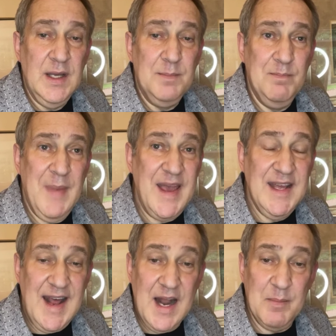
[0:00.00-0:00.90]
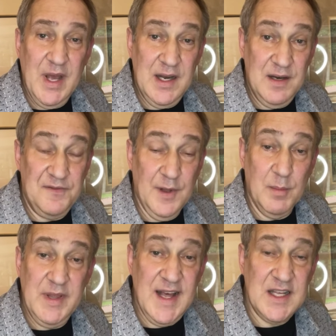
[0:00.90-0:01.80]
make an animated
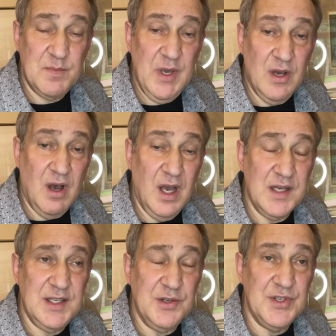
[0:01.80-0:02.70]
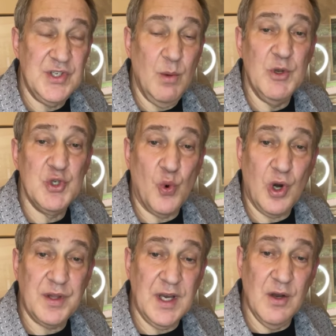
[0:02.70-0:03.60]
film, and that's because there's so much
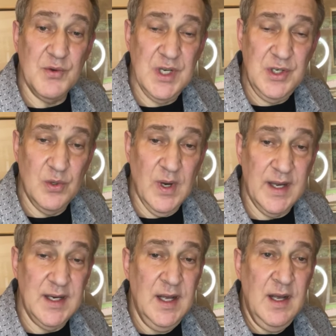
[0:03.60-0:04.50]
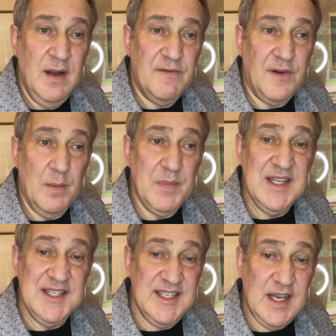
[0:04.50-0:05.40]
work that goes into it. From
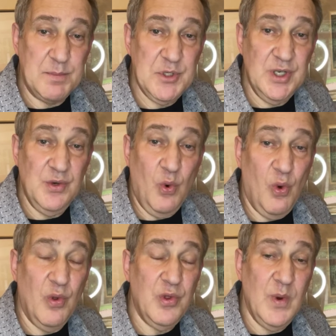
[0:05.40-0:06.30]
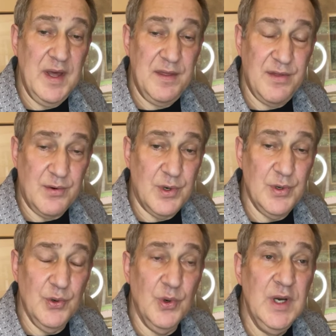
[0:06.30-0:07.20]
conception all the way
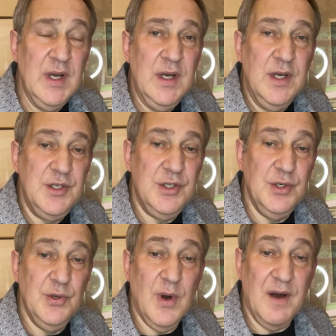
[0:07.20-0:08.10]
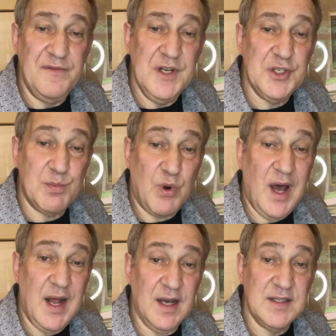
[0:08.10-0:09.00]
through to a finished
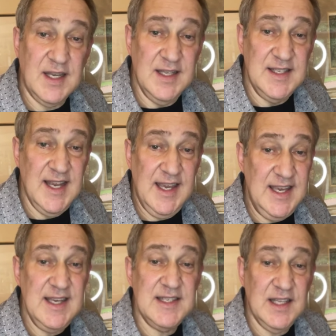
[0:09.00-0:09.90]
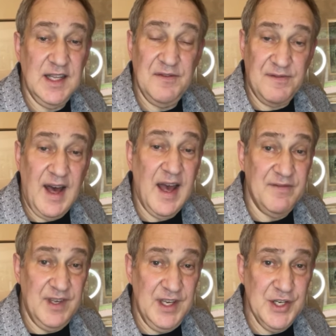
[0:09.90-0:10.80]
product can take easily
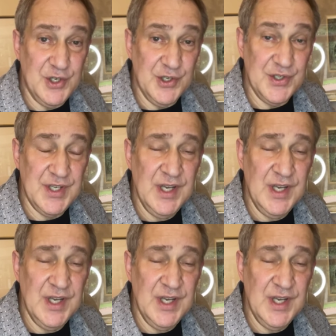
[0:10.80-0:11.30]
5 years.